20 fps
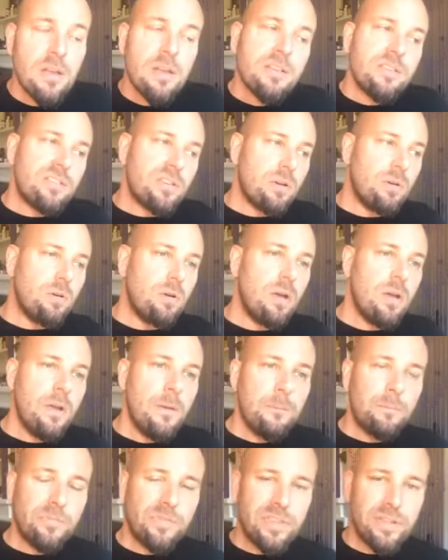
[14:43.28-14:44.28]
So
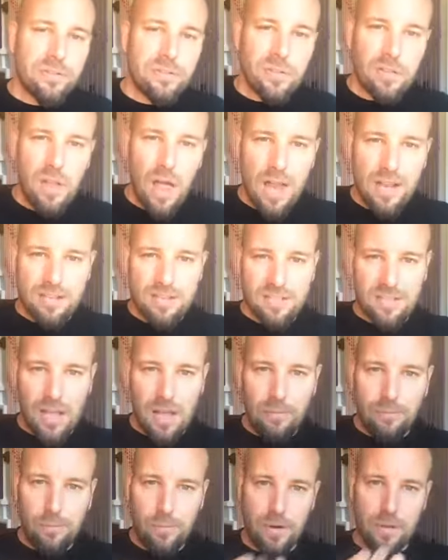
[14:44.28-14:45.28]
there's a lot of
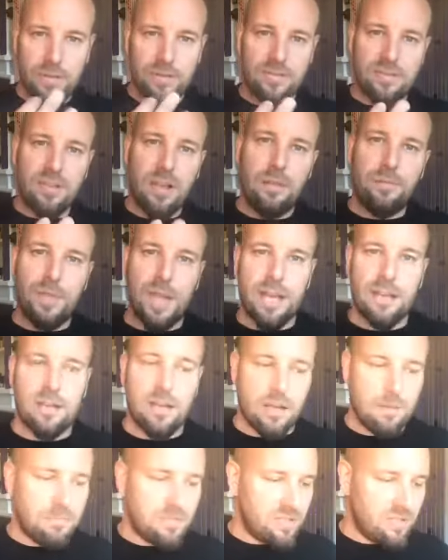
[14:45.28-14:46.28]
self-worth stuff that
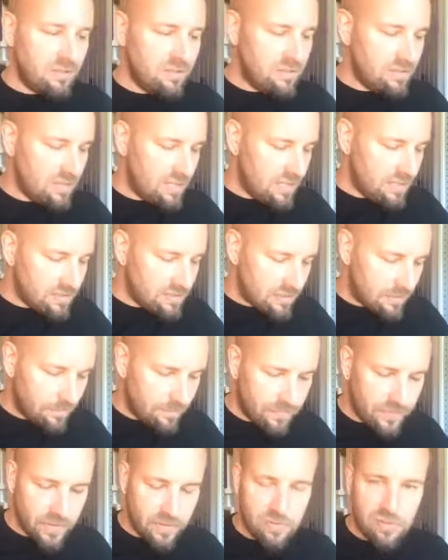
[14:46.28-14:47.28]
comes into this.
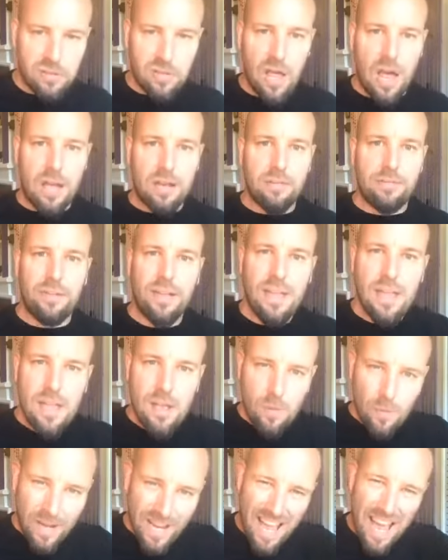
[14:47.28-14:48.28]
There's a lot of,
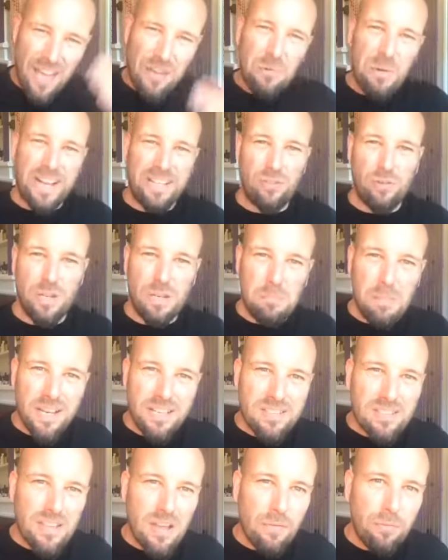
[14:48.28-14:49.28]
how do I treat
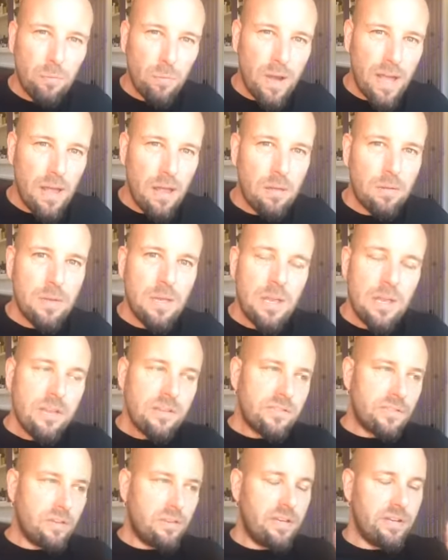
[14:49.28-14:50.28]
myself well?
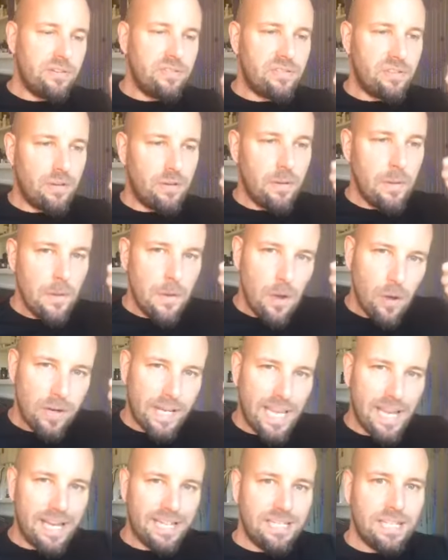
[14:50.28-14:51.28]
So there's
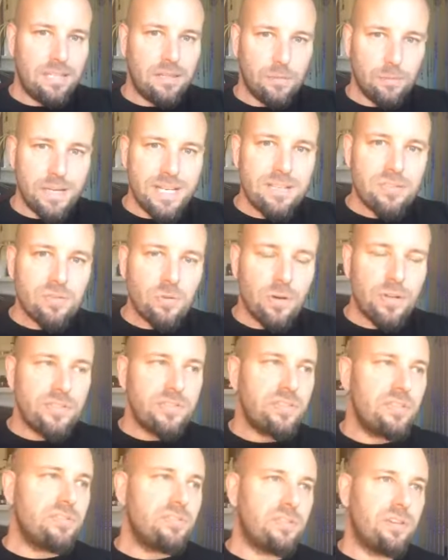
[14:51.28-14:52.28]
I need the
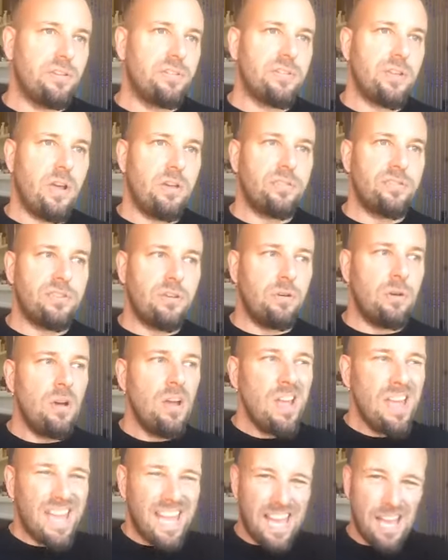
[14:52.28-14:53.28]
resources. There's also,
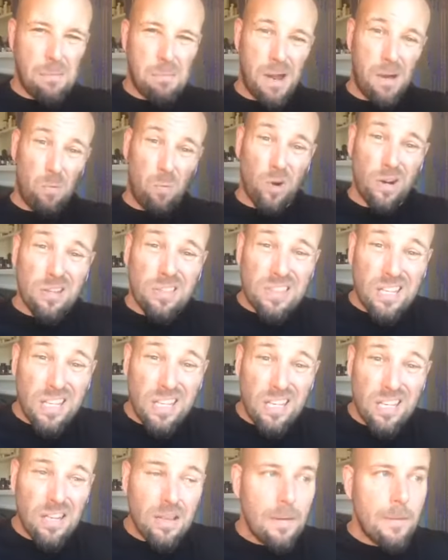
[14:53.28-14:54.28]
am I worth
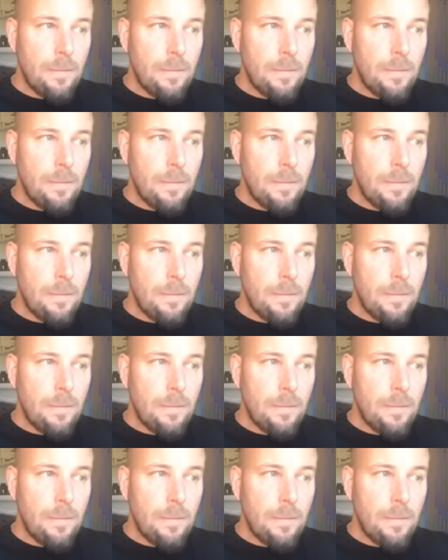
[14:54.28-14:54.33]
it?